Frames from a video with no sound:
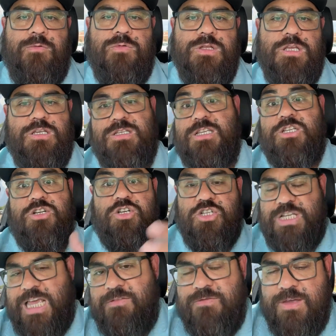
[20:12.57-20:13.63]
since you're
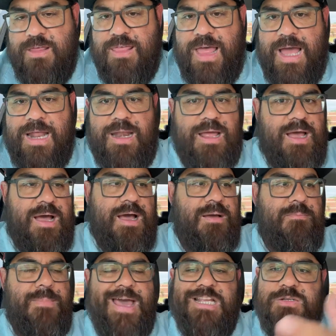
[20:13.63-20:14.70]
saving that
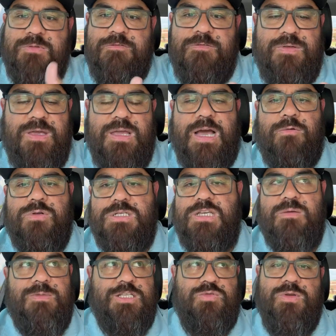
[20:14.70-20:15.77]
management fee, I would
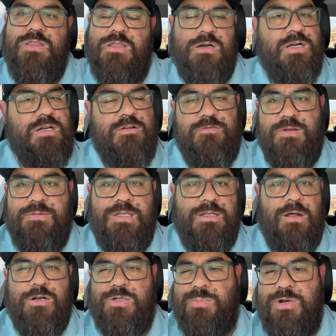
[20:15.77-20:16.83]
say between $30 to
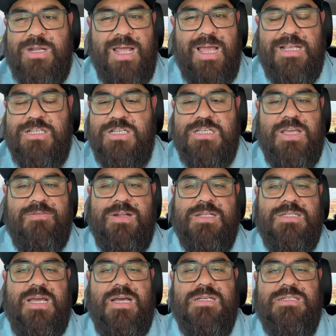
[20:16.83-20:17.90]
$50 per day. Just give it a
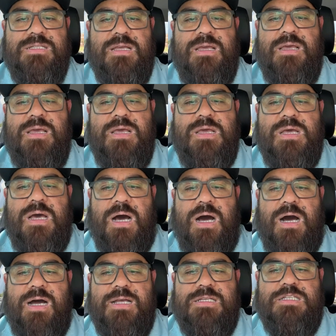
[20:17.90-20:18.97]
test
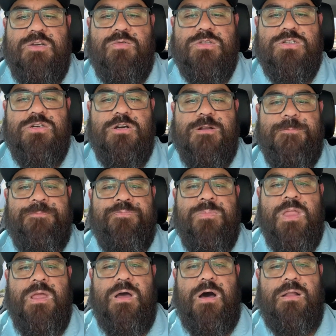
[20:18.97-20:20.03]
and see what's good.
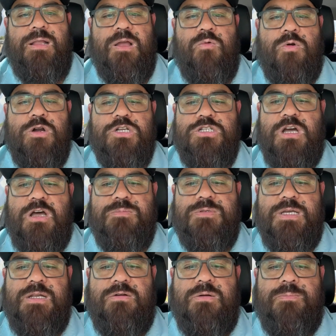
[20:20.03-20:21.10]
Online workshops,
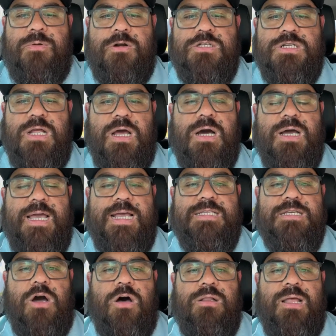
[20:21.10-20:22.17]
in or in person.
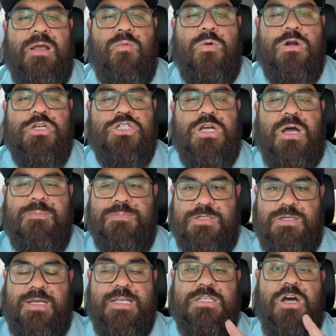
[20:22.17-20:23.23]
It's online
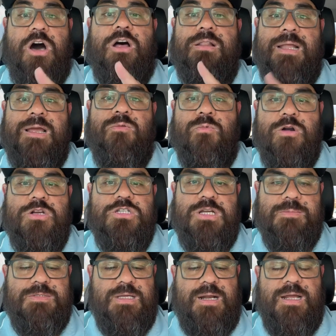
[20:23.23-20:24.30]
workshops. It's online
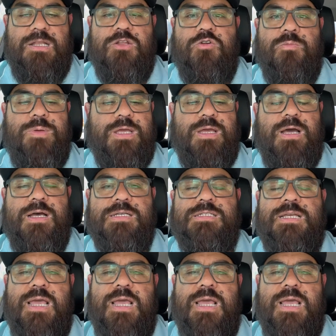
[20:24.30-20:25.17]
workshops that I do because